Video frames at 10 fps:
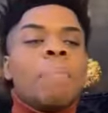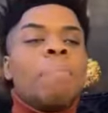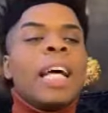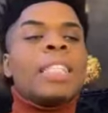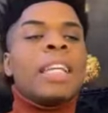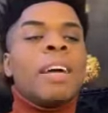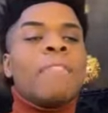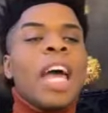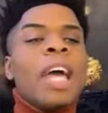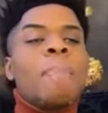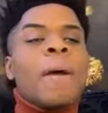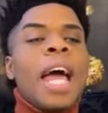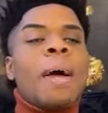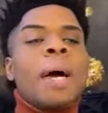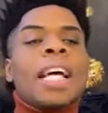the blessing of
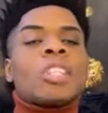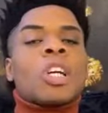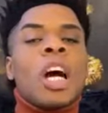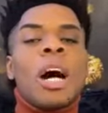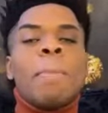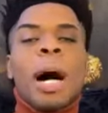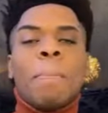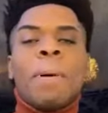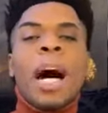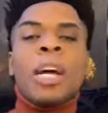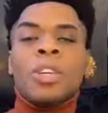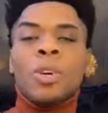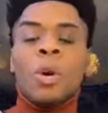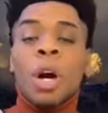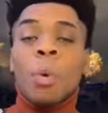Abraham has come upon
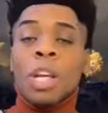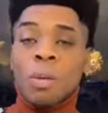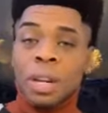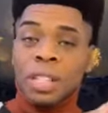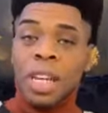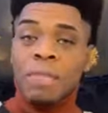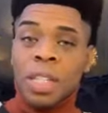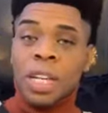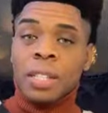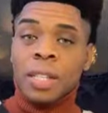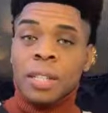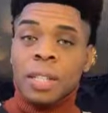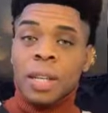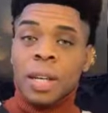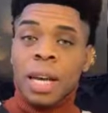you when you receive
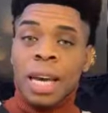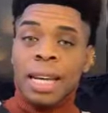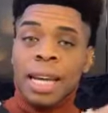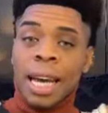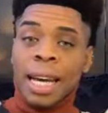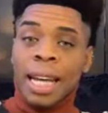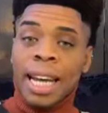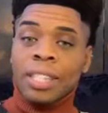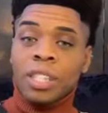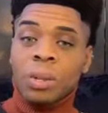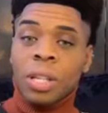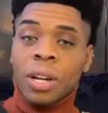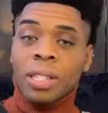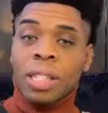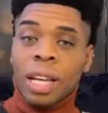Jesus in, in Galatians 3,
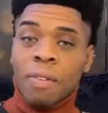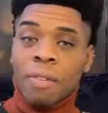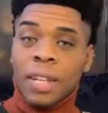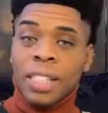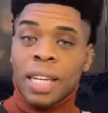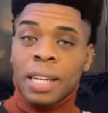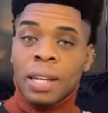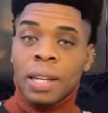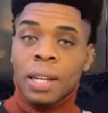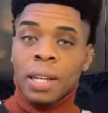13 and 14.